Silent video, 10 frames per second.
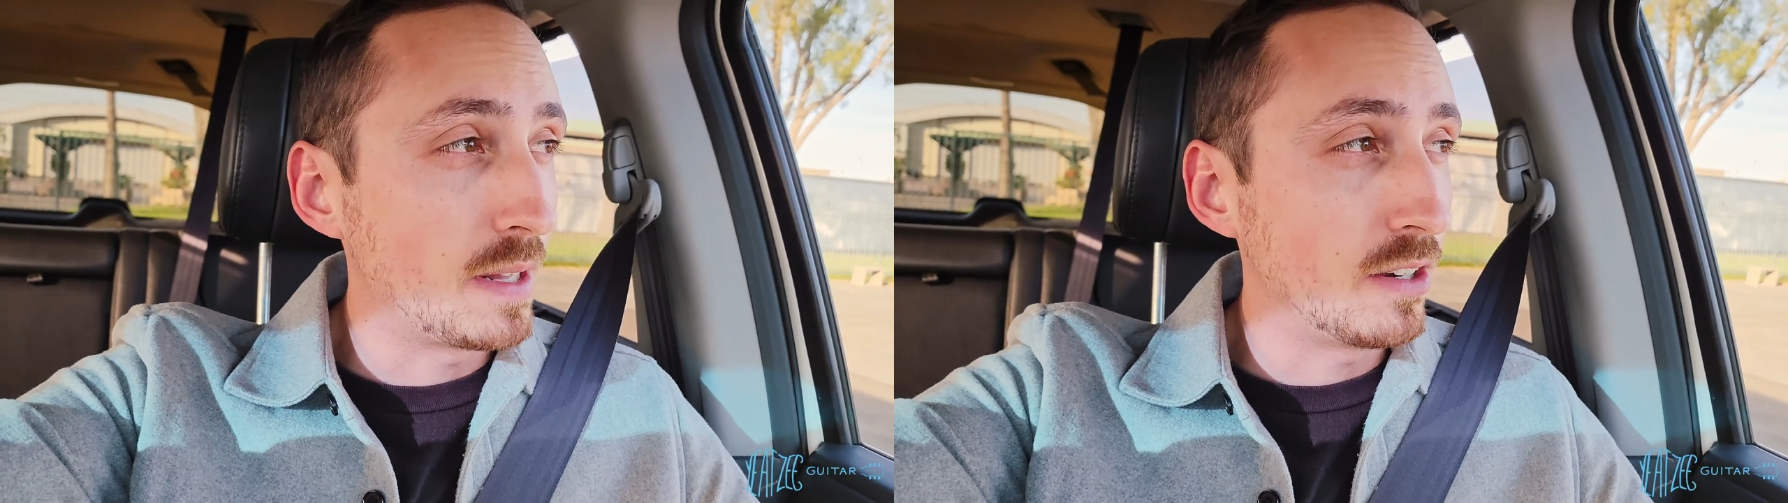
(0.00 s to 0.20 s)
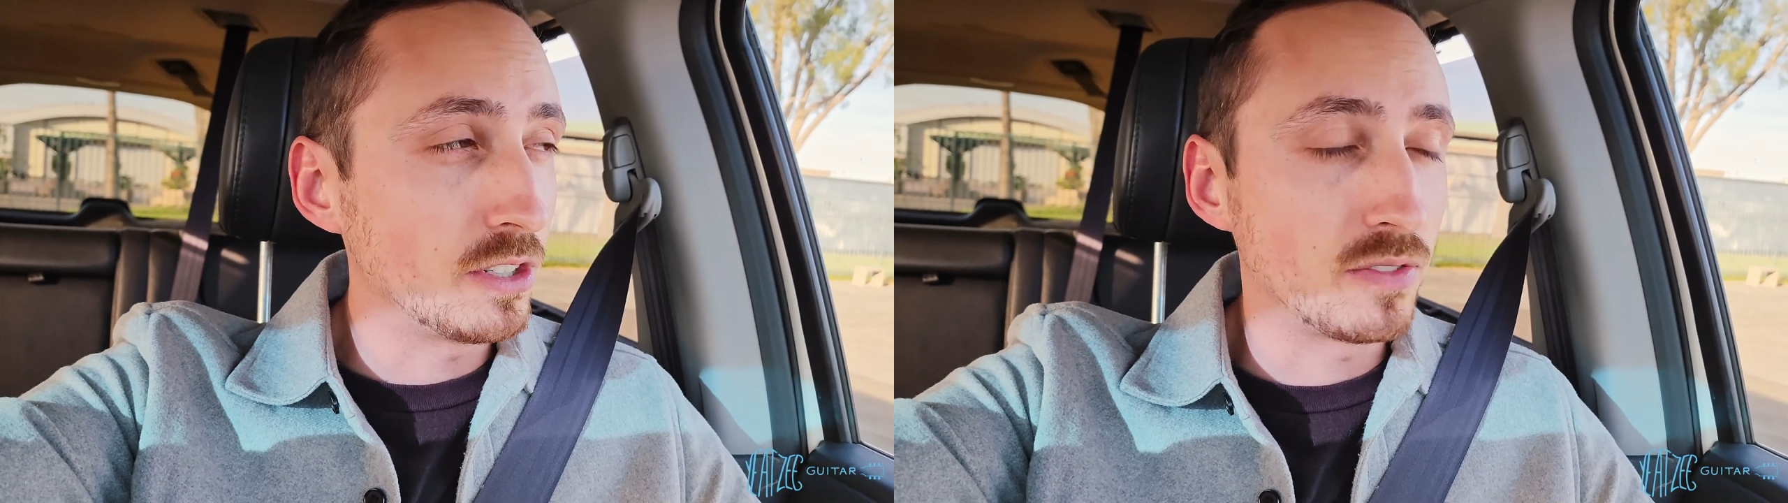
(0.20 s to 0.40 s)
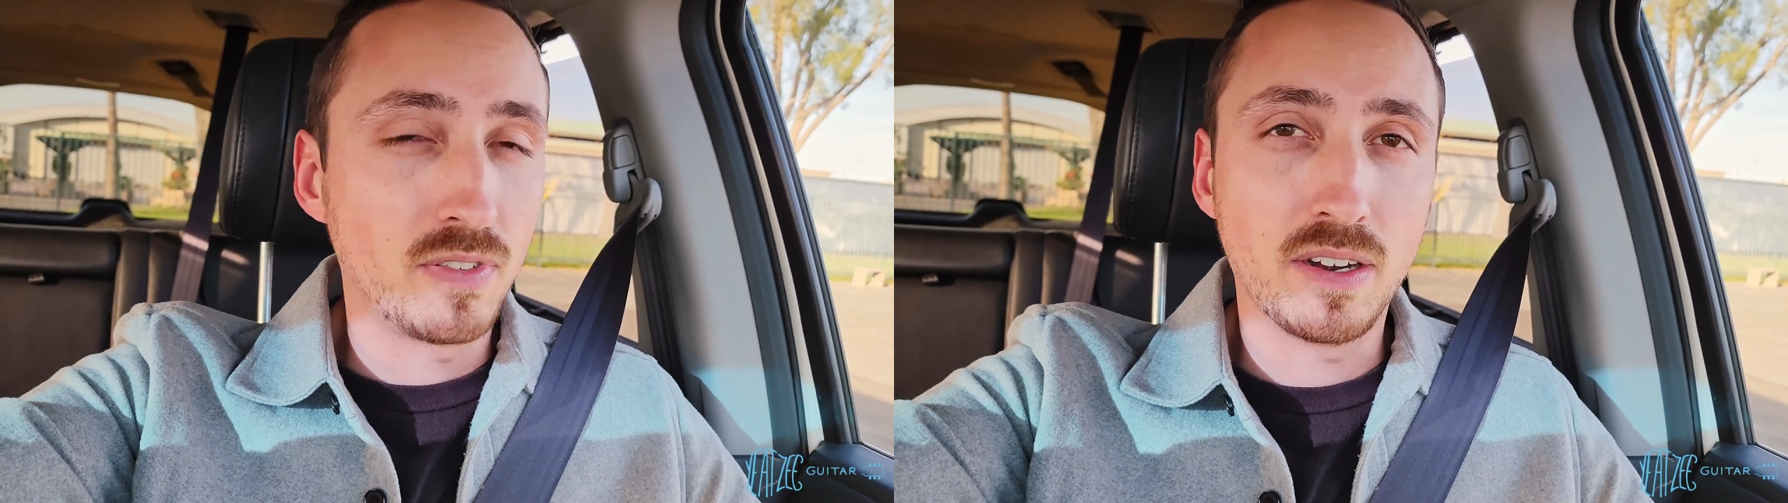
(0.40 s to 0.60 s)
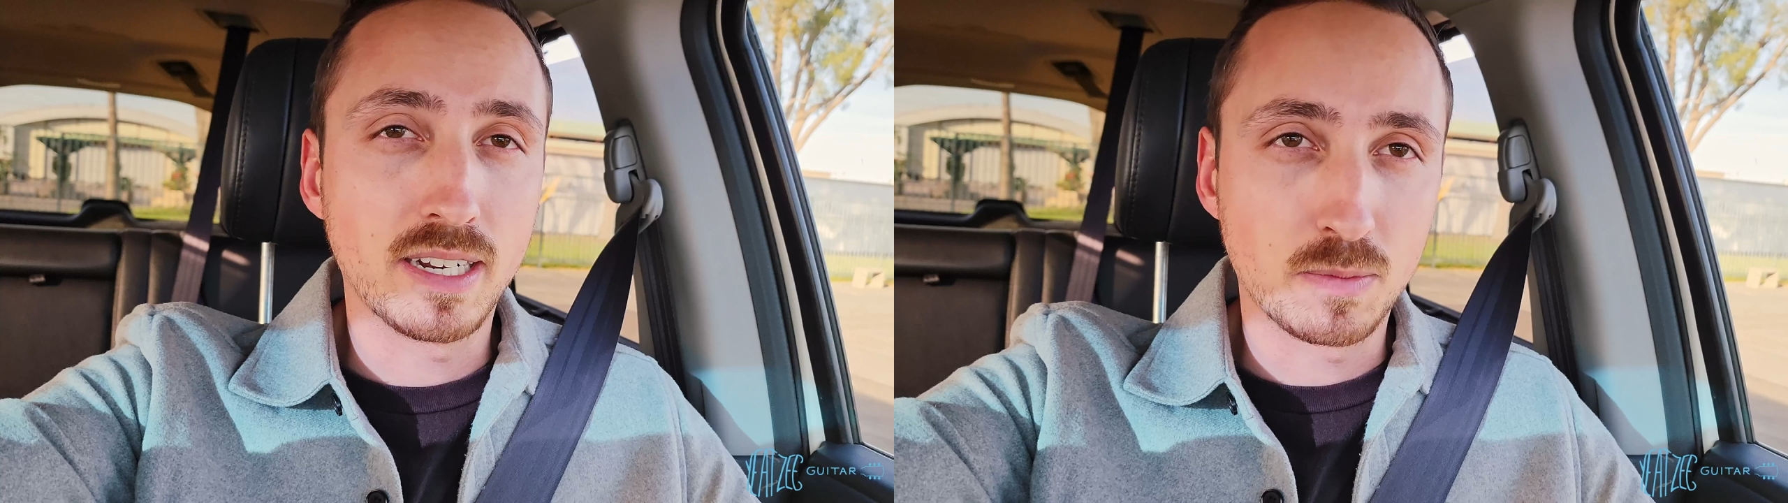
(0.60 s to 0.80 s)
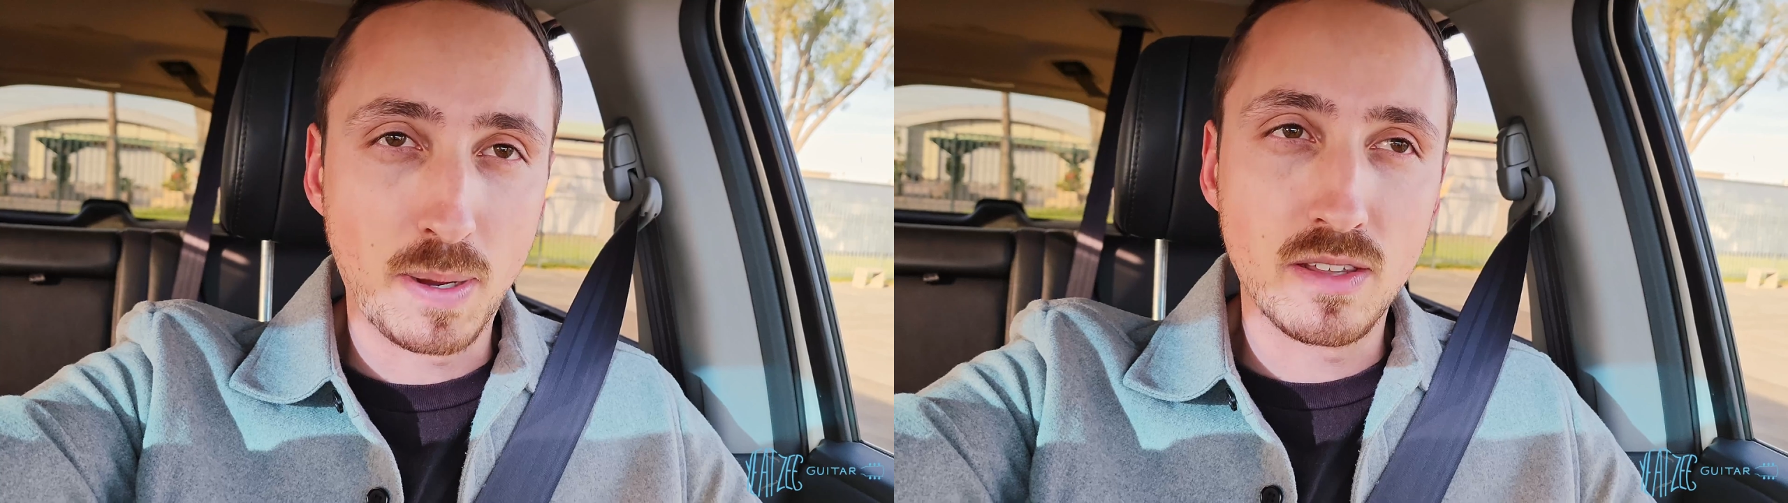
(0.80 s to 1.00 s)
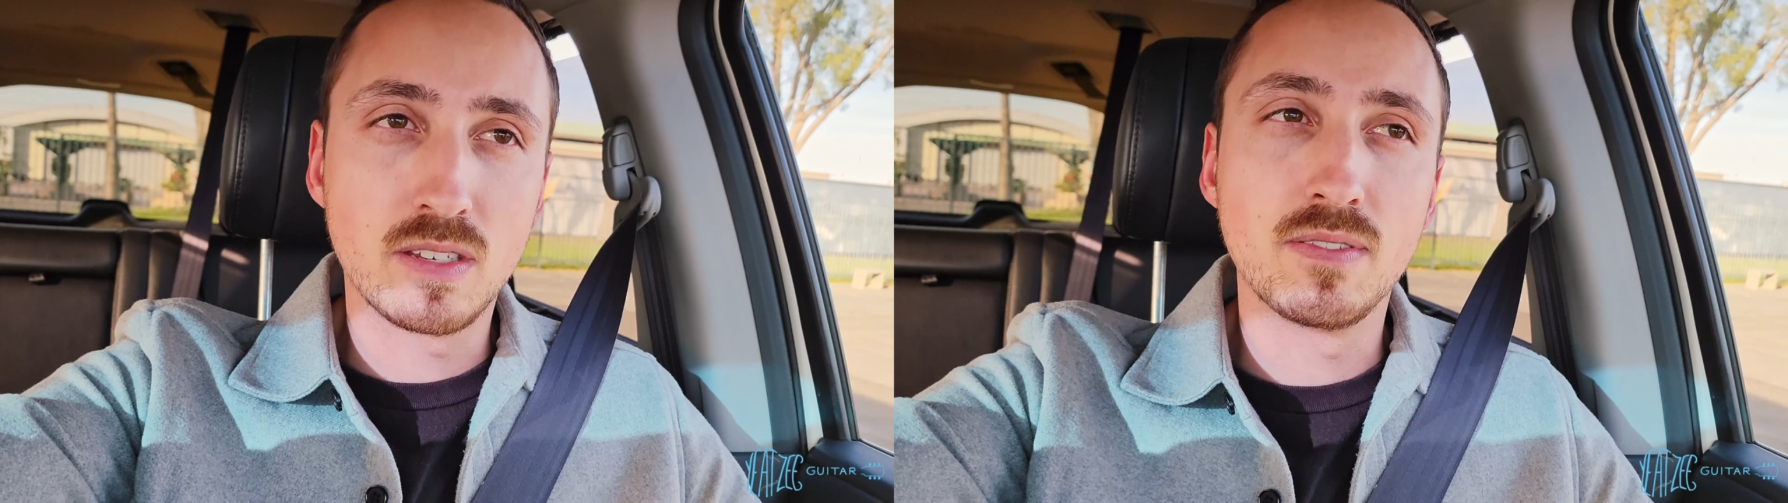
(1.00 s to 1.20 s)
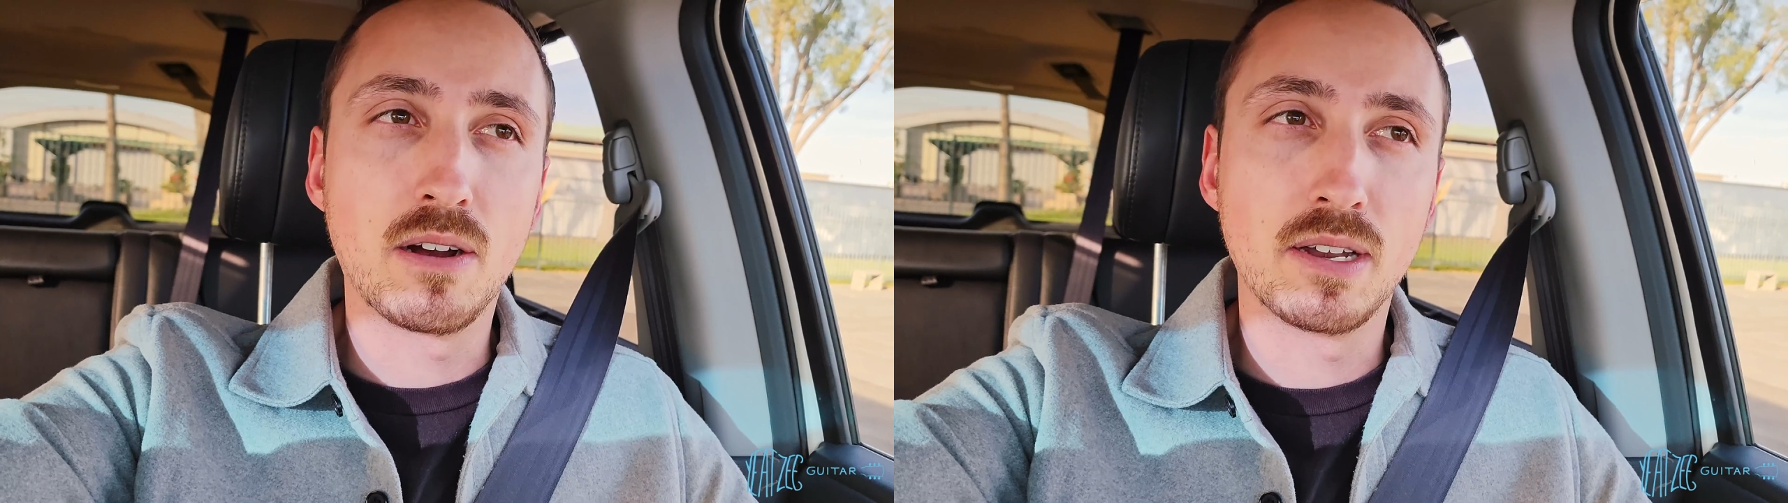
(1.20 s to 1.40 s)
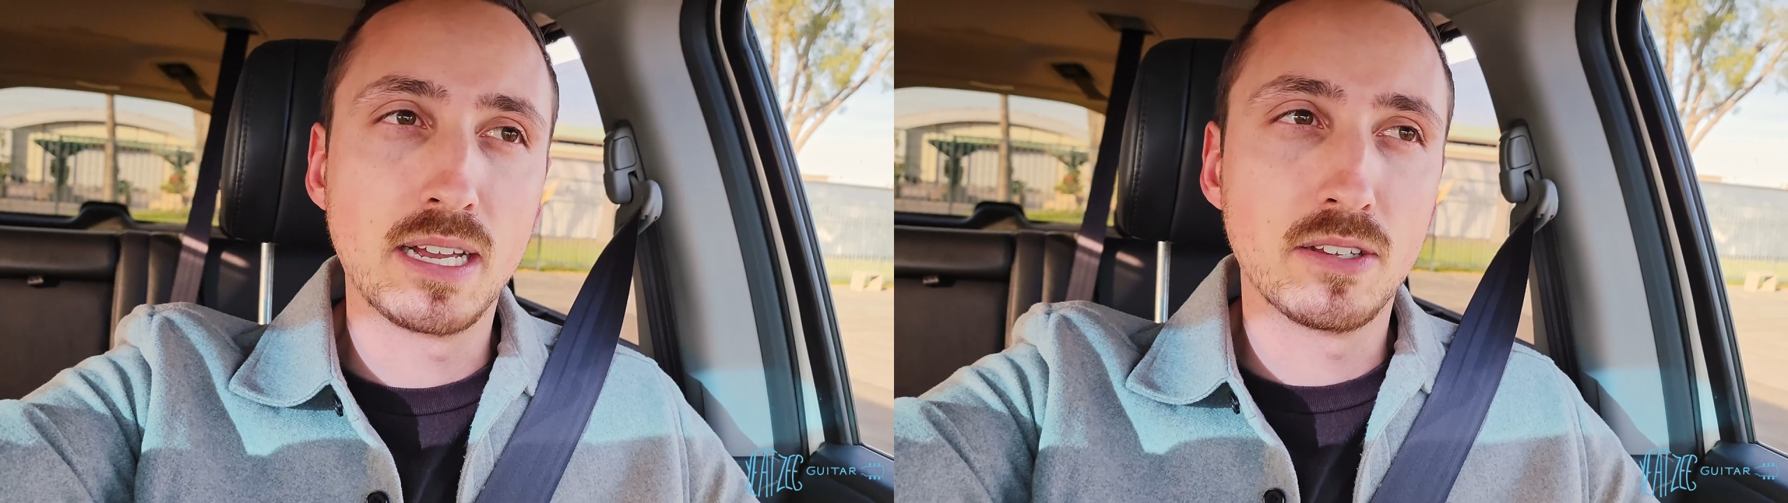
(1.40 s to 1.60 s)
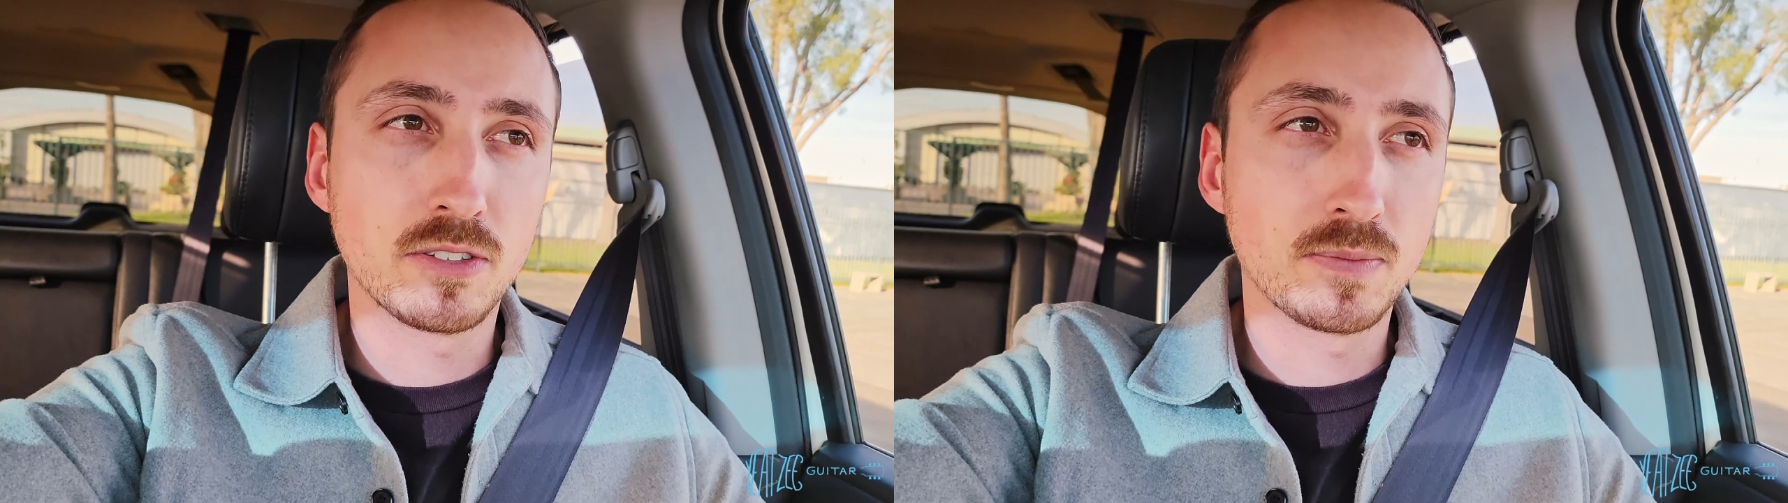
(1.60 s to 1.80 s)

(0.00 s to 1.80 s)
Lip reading: and they're just very expensive nowadays.